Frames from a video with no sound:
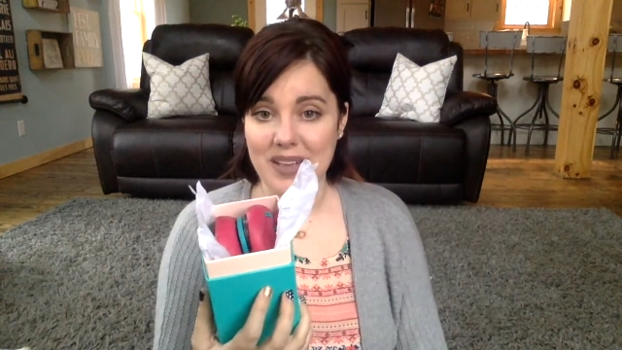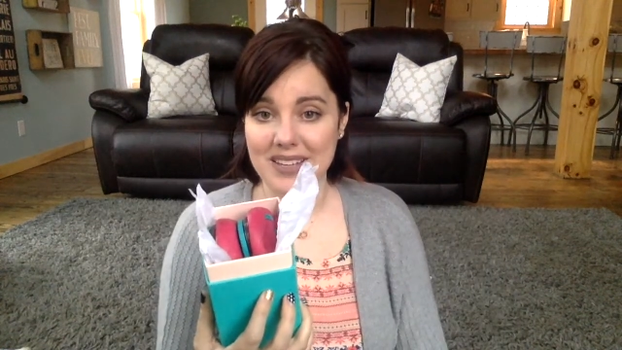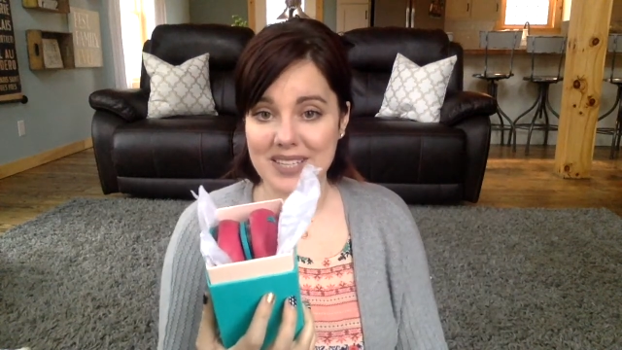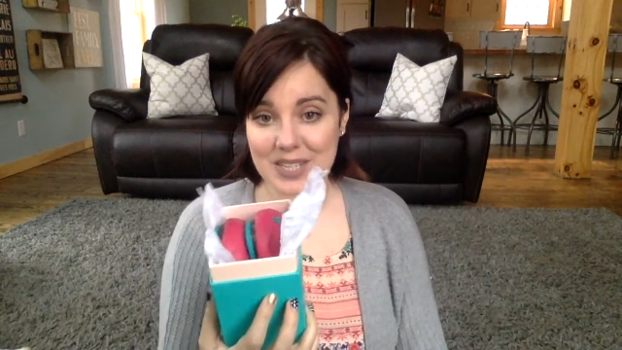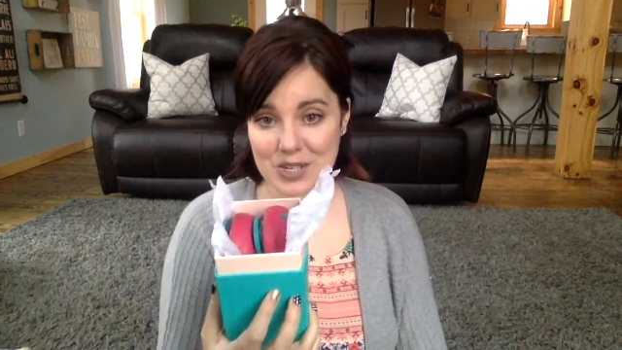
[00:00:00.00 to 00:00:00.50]

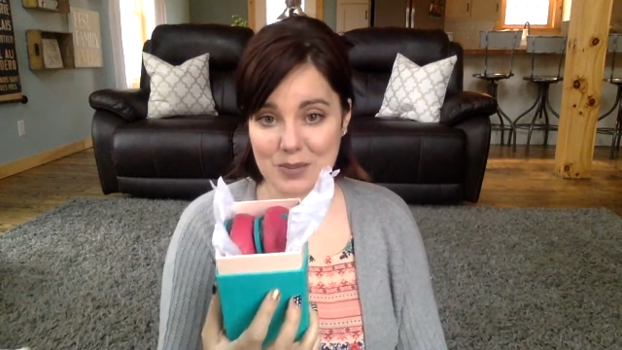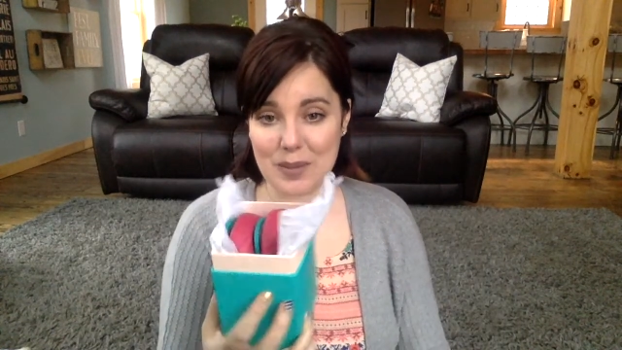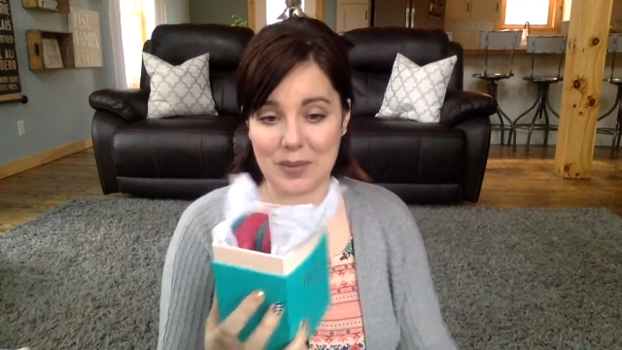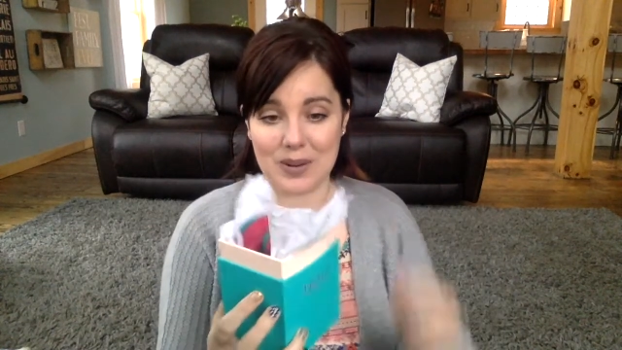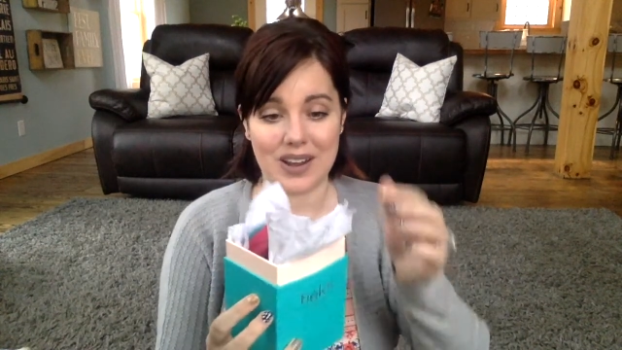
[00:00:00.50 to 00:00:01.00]
tissue
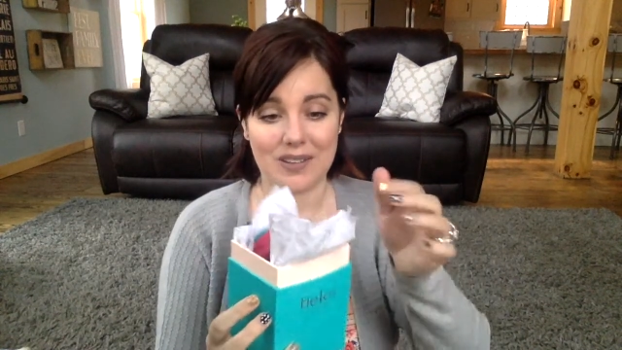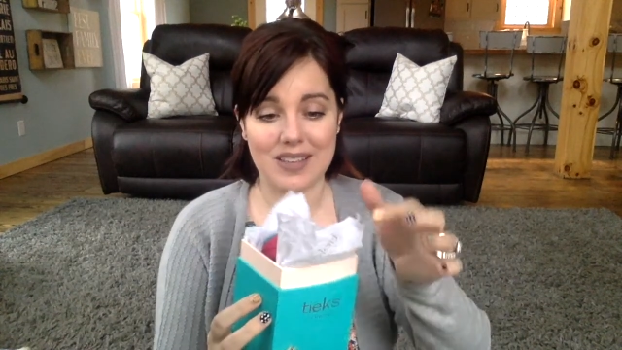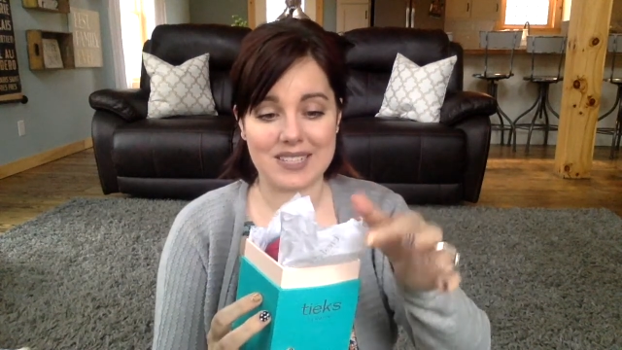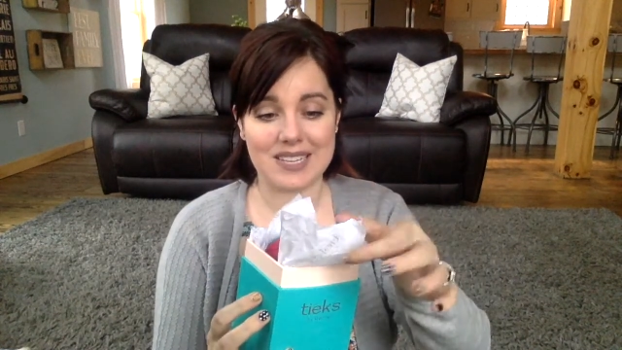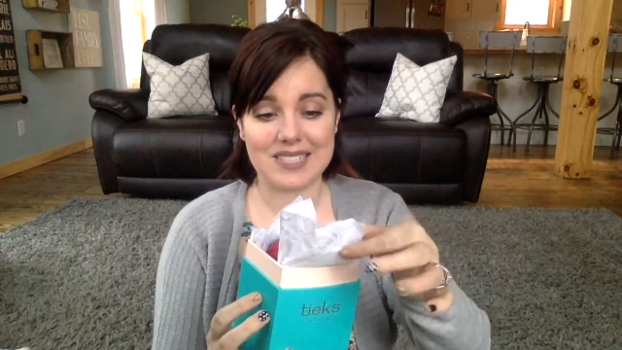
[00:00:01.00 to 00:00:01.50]
paper in here
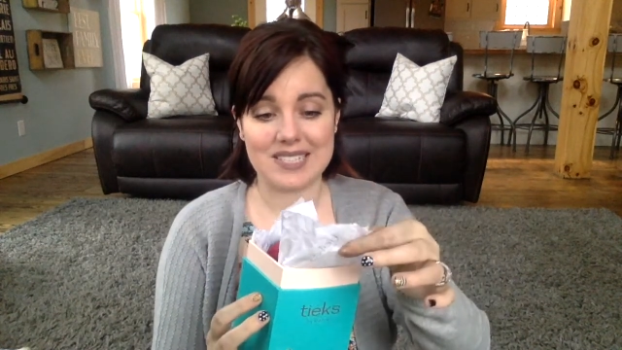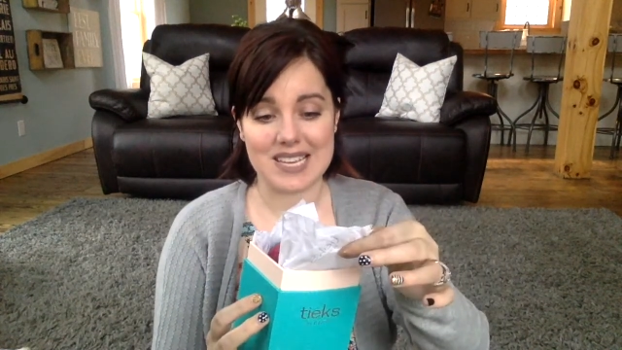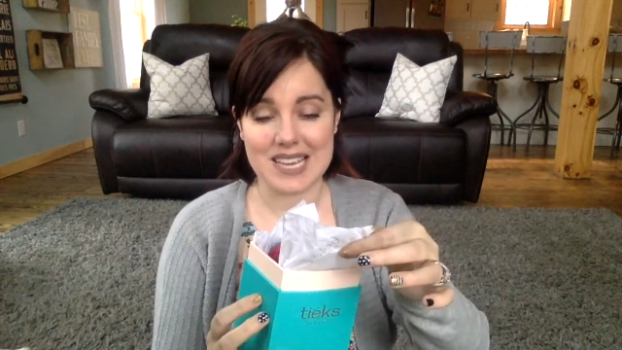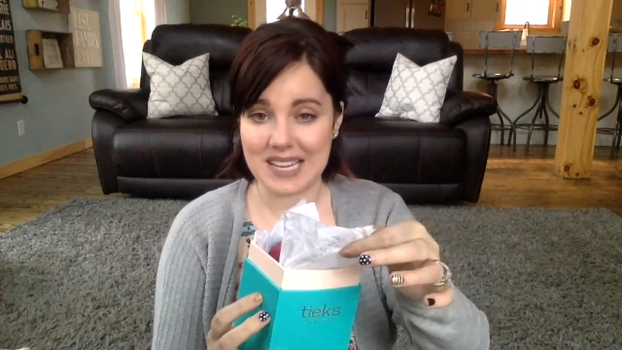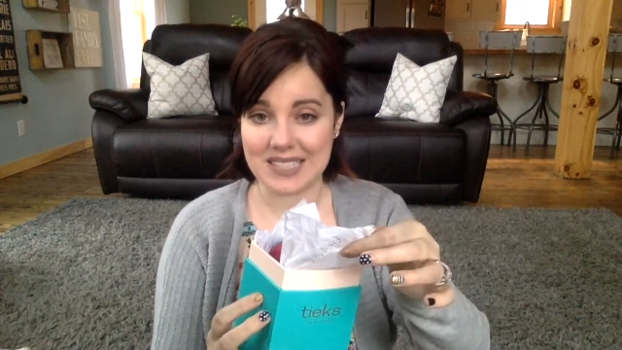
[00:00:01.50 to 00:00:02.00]
that says
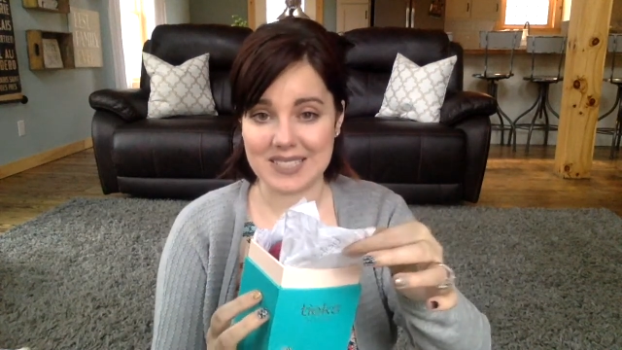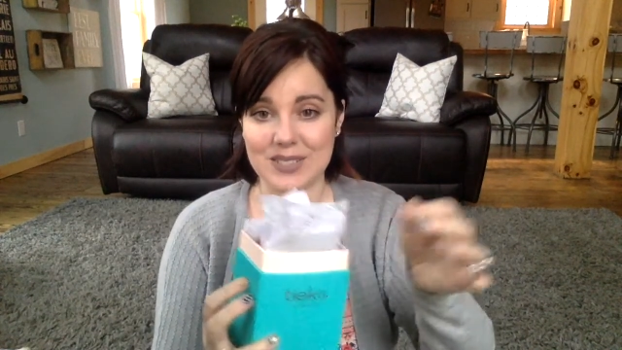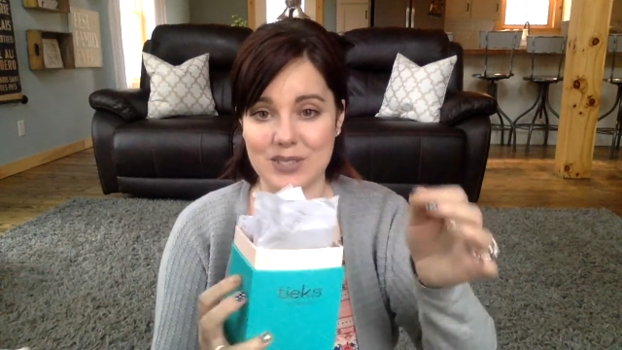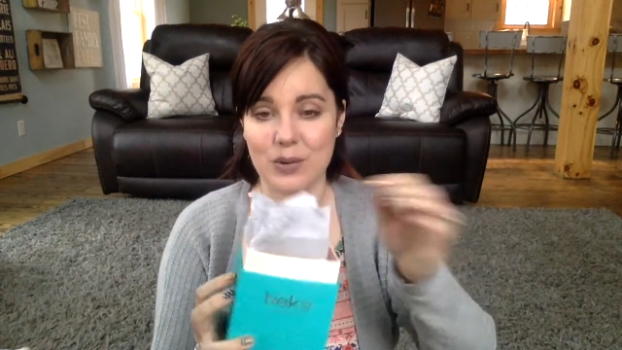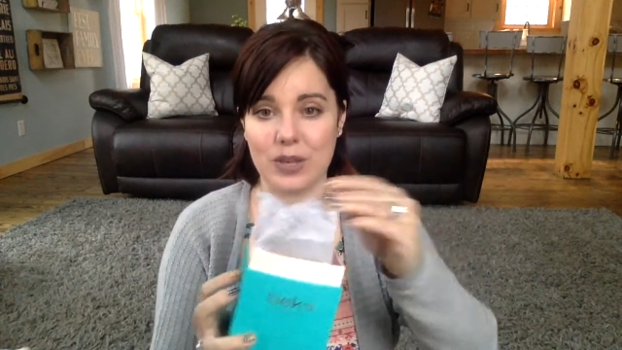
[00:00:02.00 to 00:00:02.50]
Tieks.
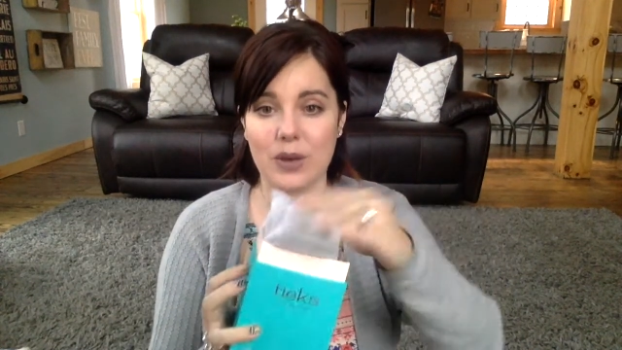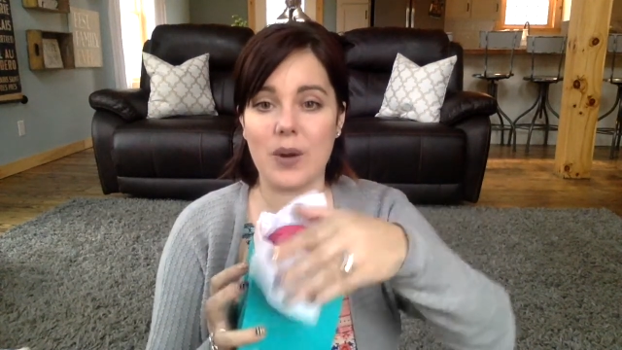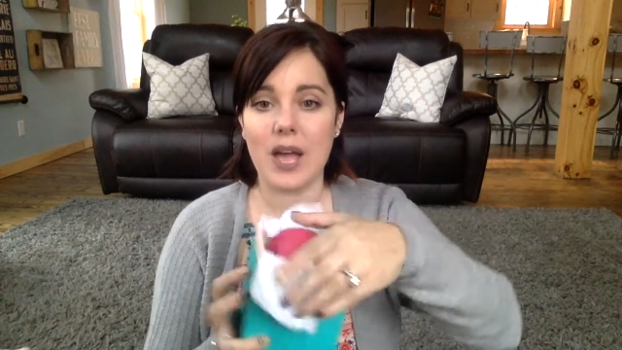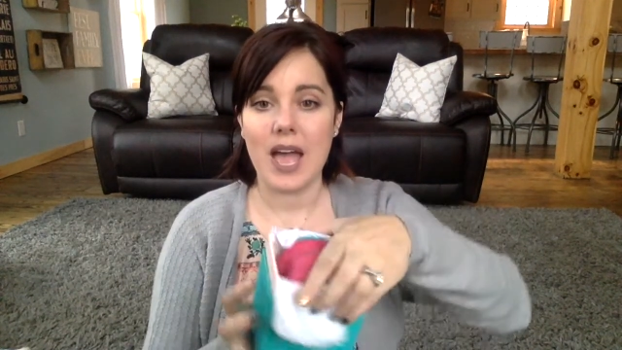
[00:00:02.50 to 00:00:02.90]
So cute.